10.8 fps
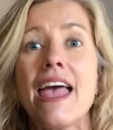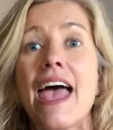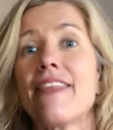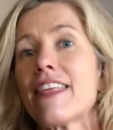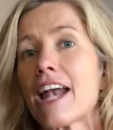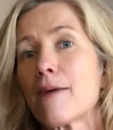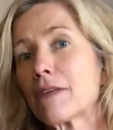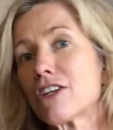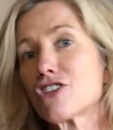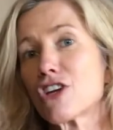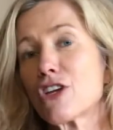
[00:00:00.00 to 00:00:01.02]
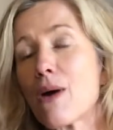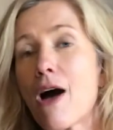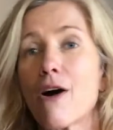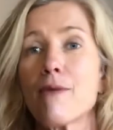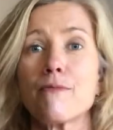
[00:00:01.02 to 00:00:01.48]
And then I'm going to show you
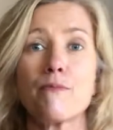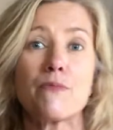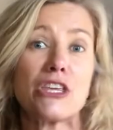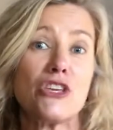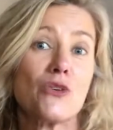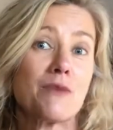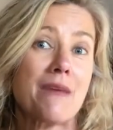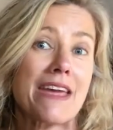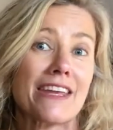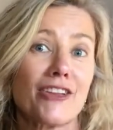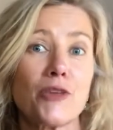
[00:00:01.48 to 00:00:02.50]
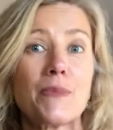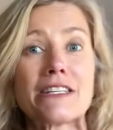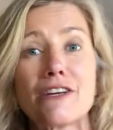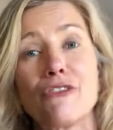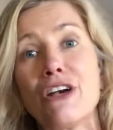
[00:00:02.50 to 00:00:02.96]
how you can make it a little
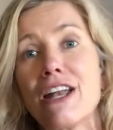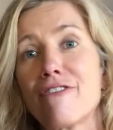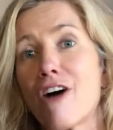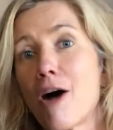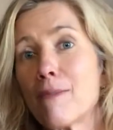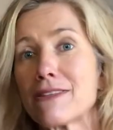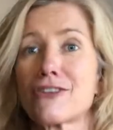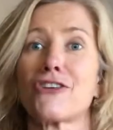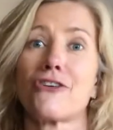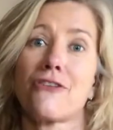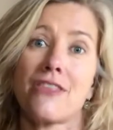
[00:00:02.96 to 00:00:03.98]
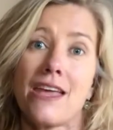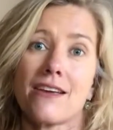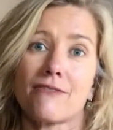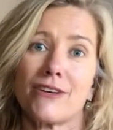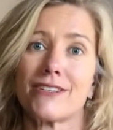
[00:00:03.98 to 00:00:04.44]
bit different if almonds aren't your
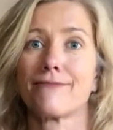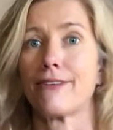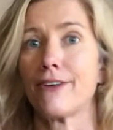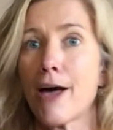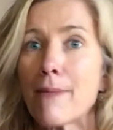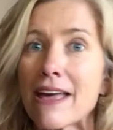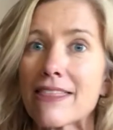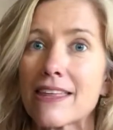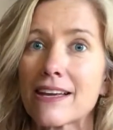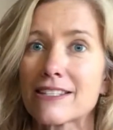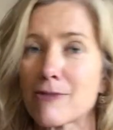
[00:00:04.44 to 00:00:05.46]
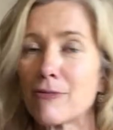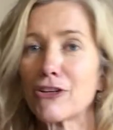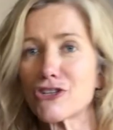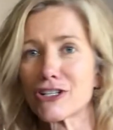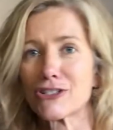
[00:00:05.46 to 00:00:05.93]
thing, which they're not my thing because I'm
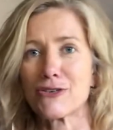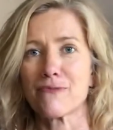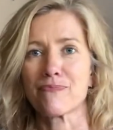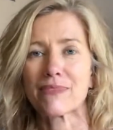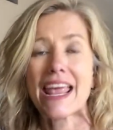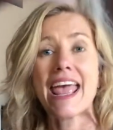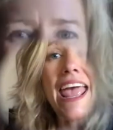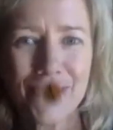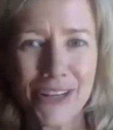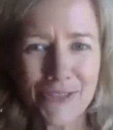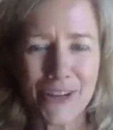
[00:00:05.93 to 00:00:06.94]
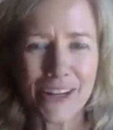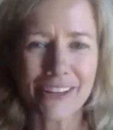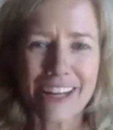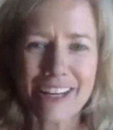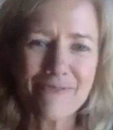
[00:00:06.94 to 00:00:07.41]
allergic to them. Hey, Brooke,
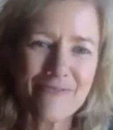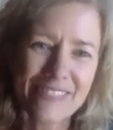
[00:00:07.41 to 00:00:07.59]
welcome.